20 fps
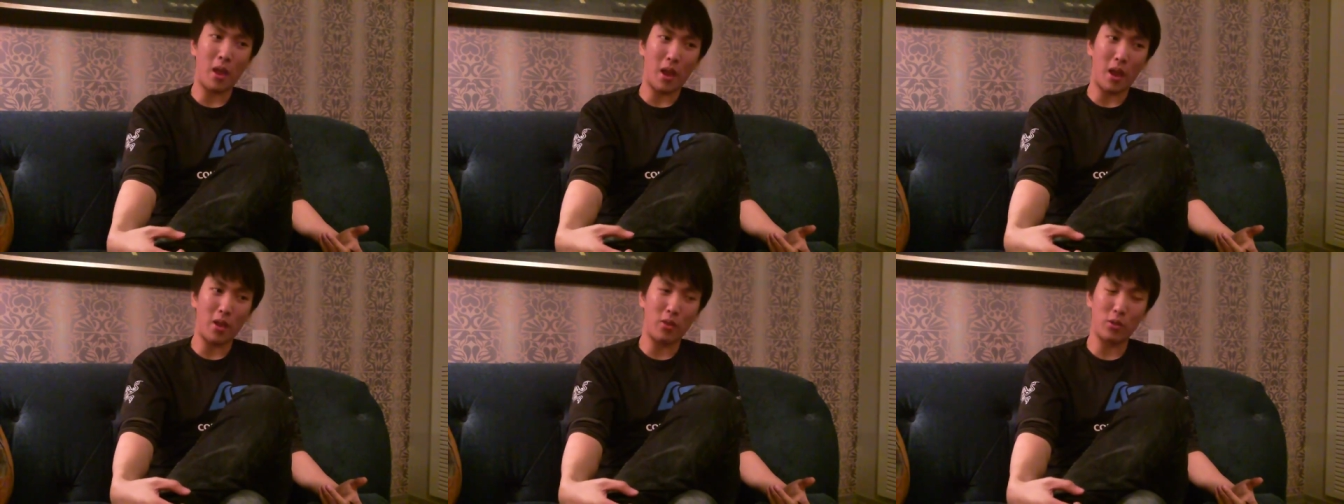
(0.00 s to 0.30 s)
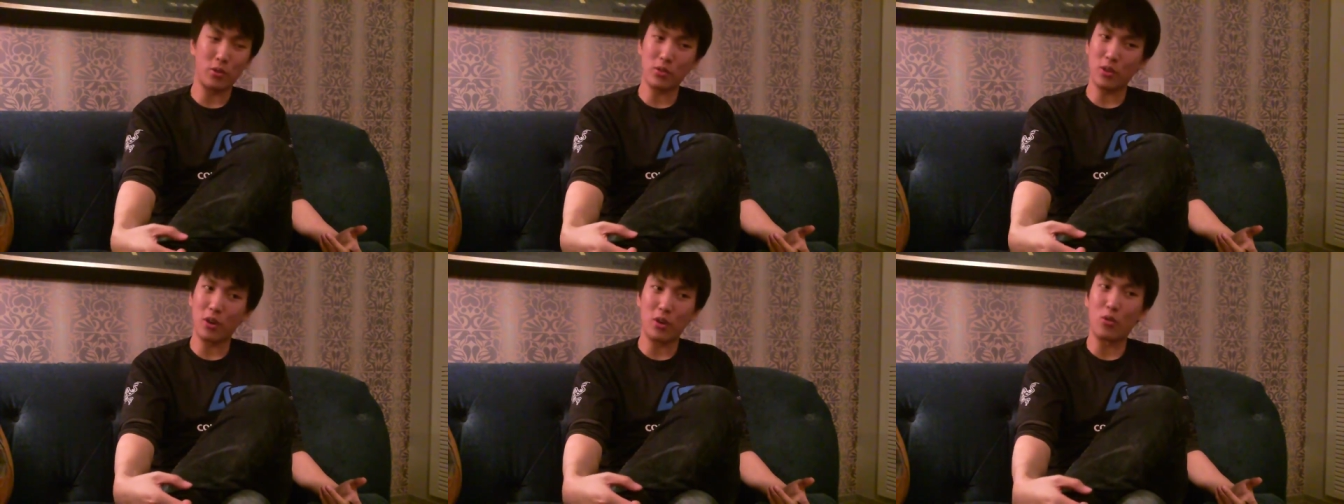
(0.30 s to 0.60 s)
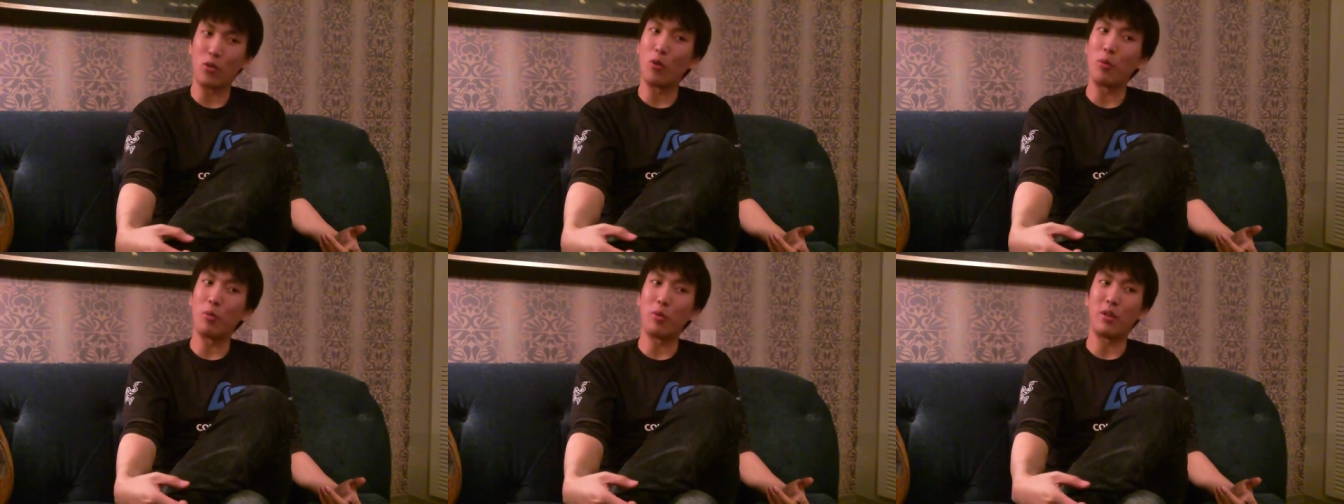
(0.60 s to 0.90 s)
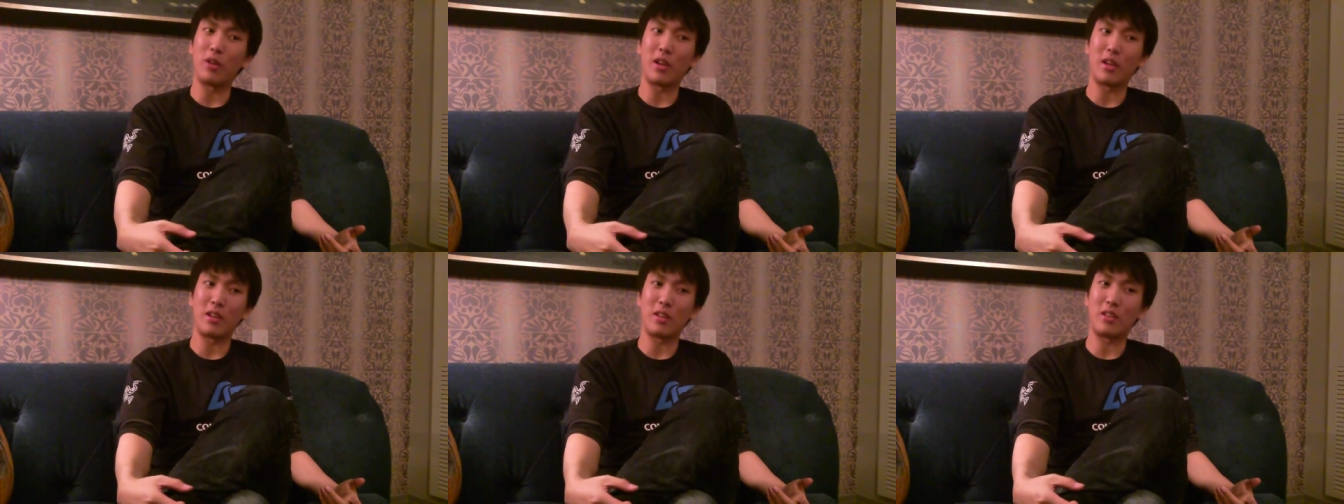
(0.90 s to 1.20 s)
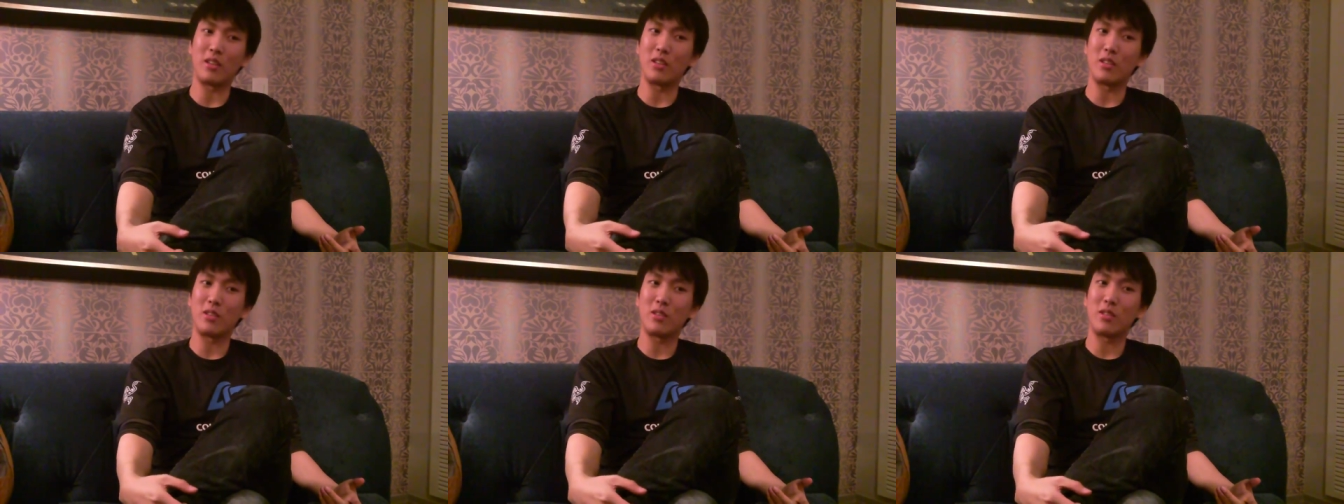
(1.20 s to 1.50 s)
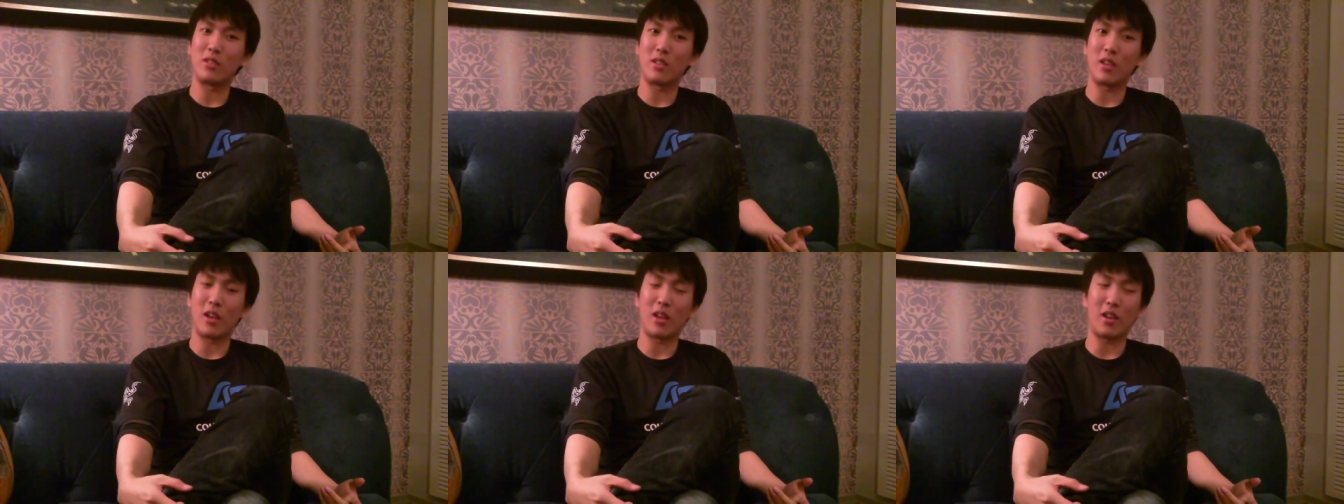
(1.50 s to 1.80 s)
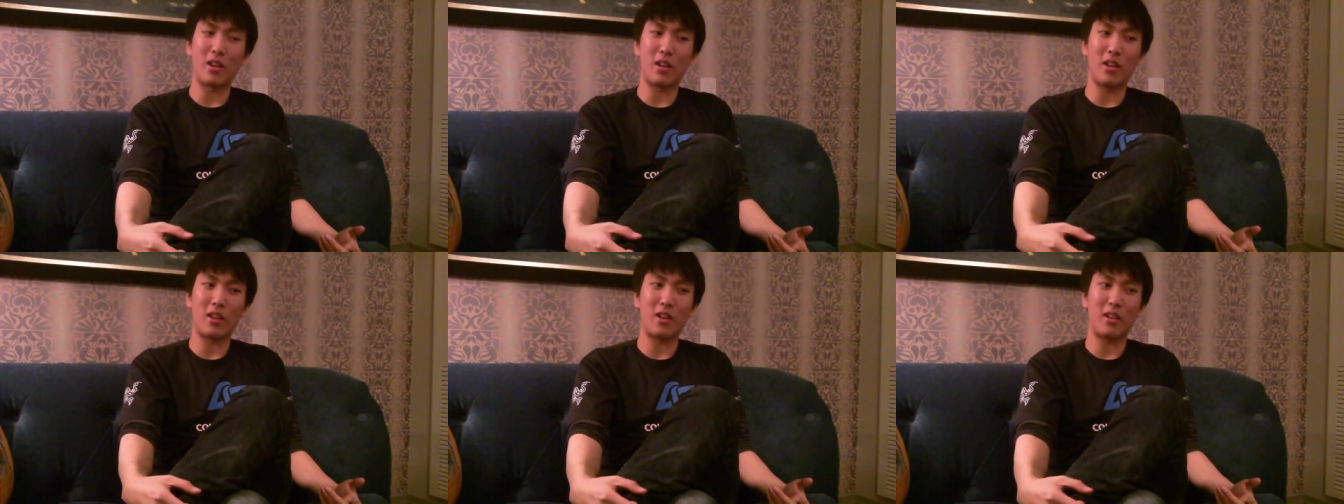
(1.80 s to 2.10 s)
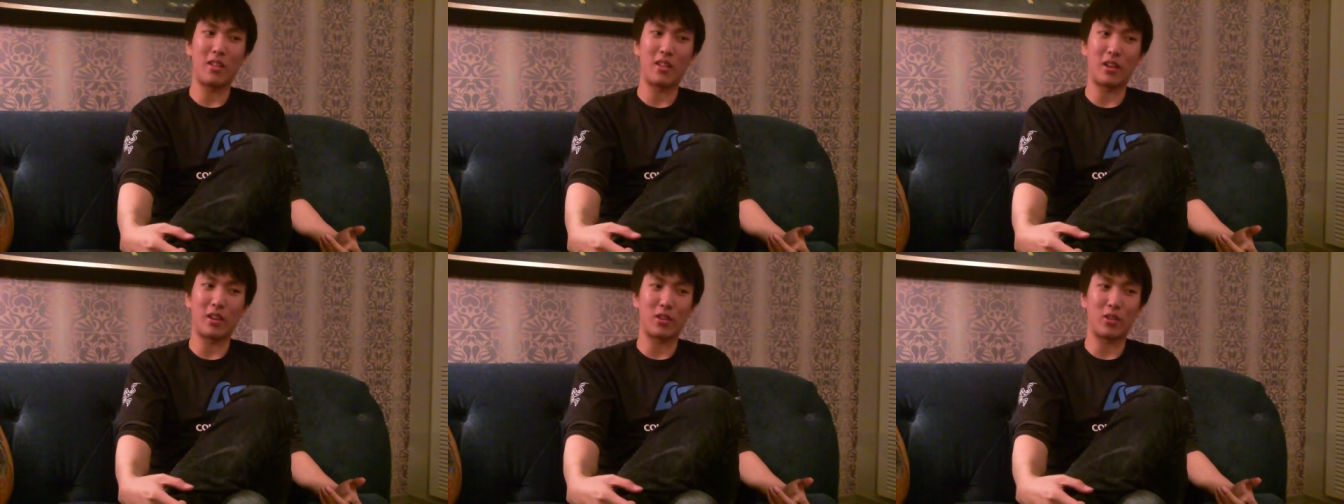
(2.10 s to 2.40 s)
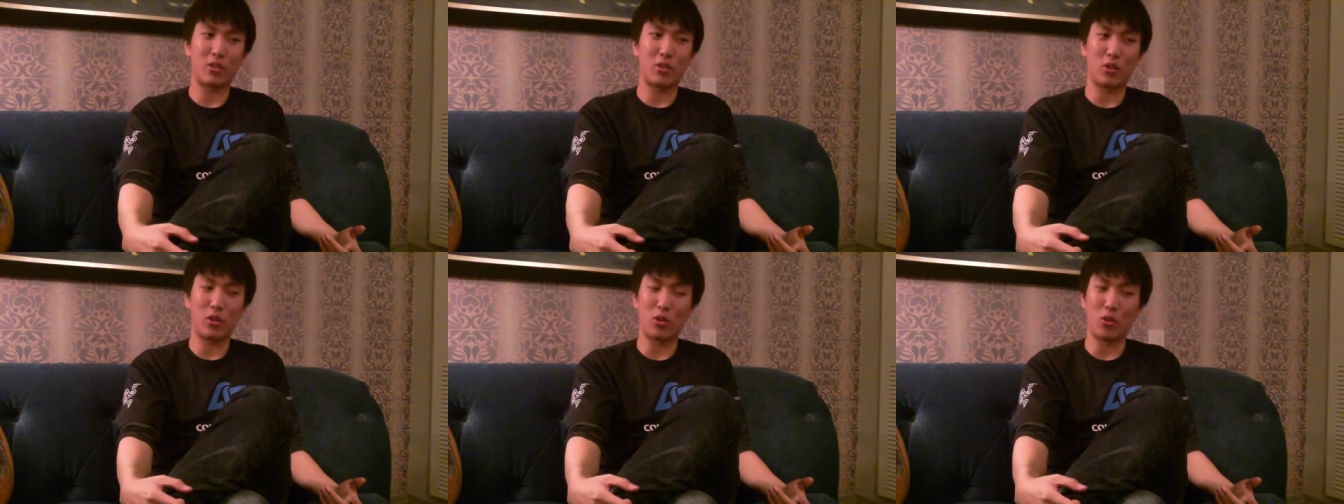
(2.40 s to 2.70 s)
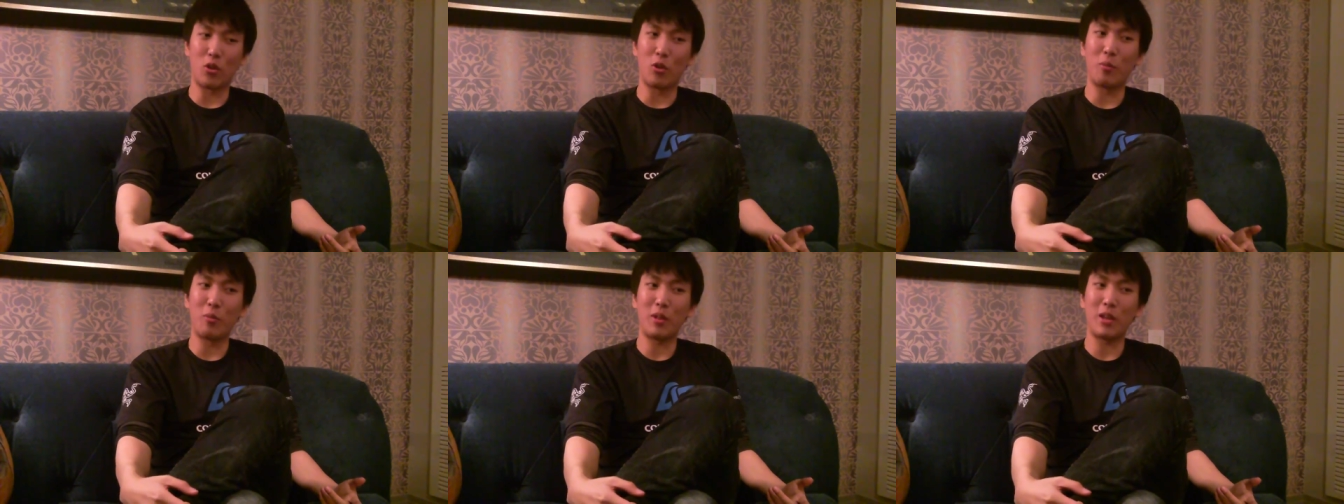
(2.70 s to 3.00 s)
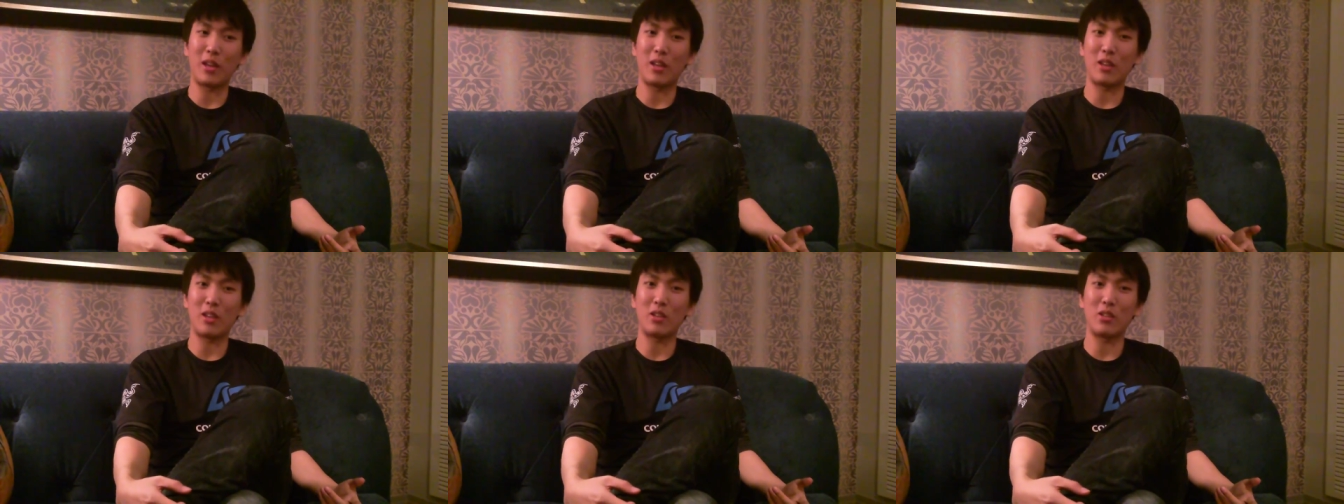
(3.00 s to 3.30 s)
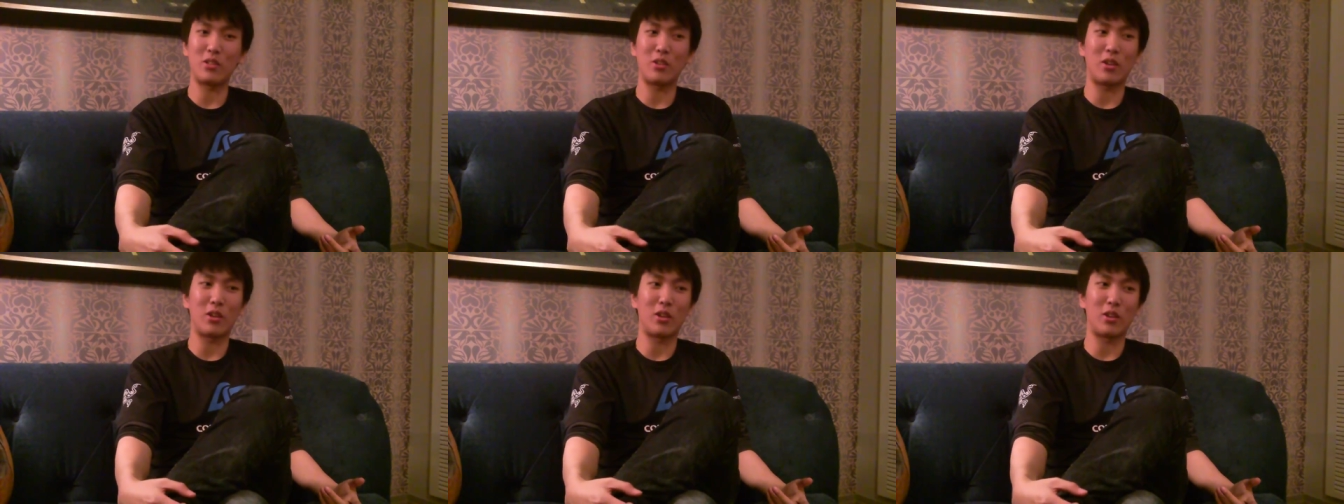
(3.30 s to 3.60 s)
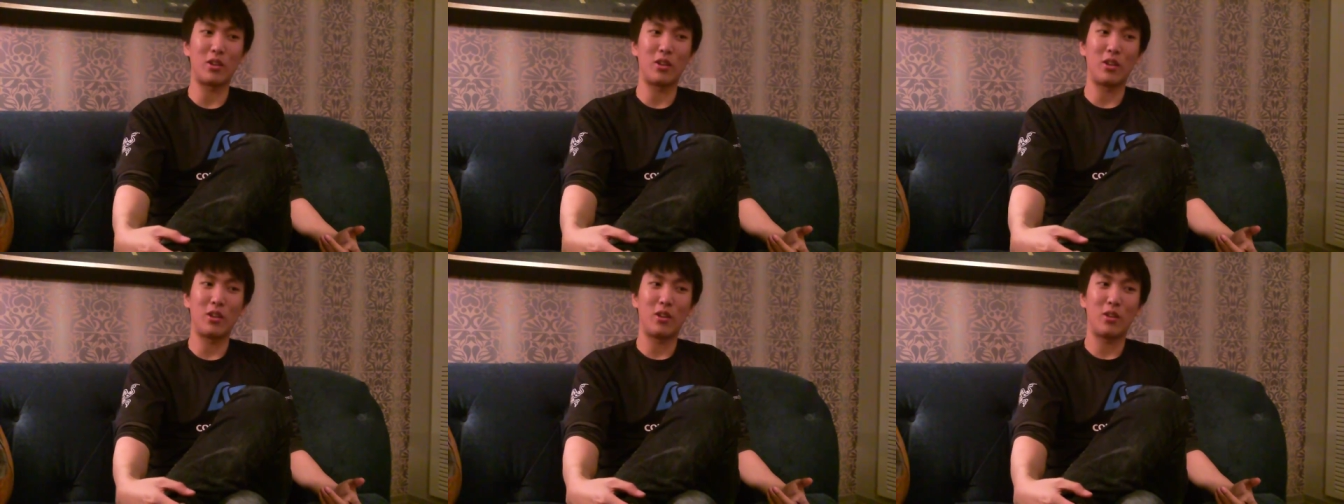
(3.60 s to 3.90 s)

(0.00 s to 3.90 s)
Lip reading: And those aren't normal ADs. Like, the normal ADs are